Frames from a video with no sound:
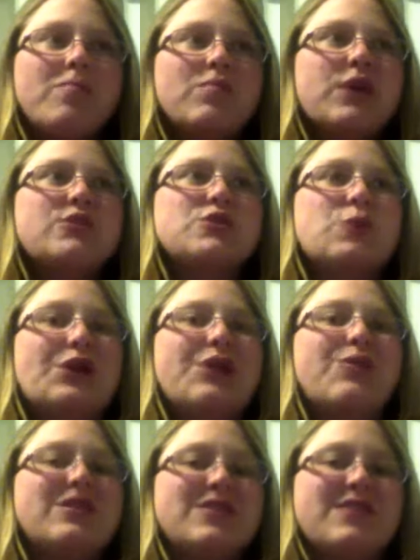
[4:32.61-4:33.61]
I was worried it
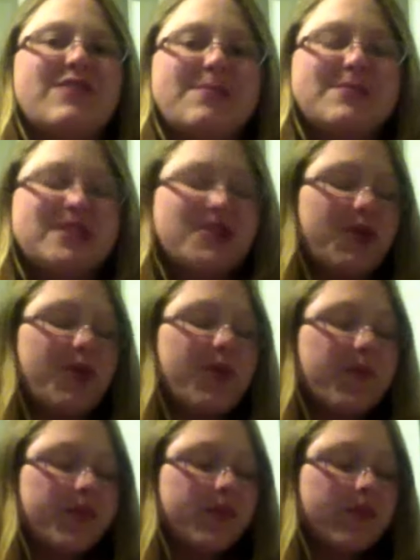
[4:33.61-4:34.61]
wouldn't live up to
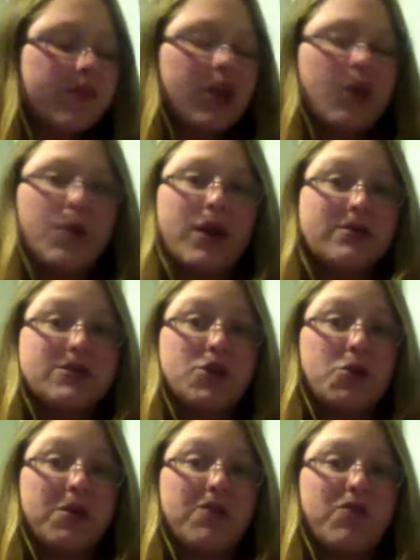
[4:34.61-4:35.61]
what I was
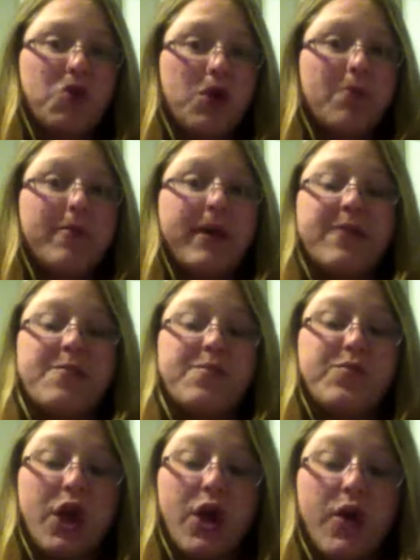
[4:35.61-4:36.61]
hoping for, but
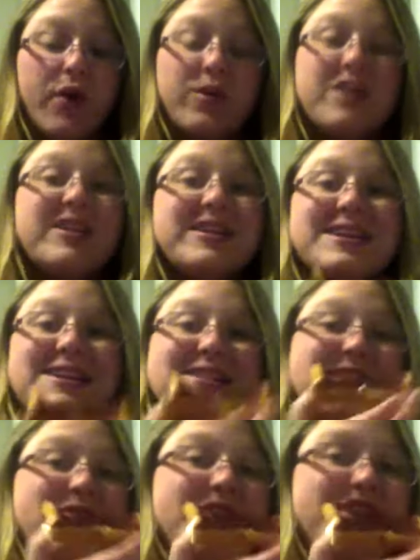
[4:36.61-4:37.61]
no, it really does. I
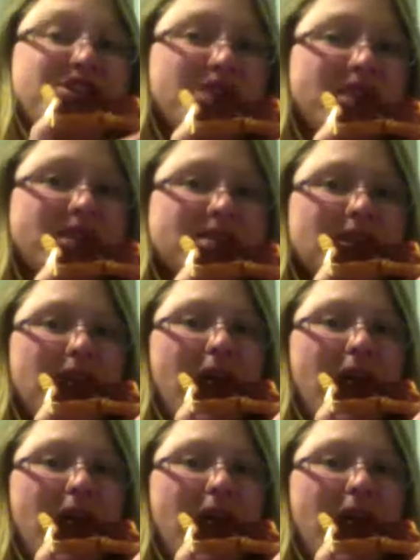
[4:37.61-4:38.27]
really enjoy this.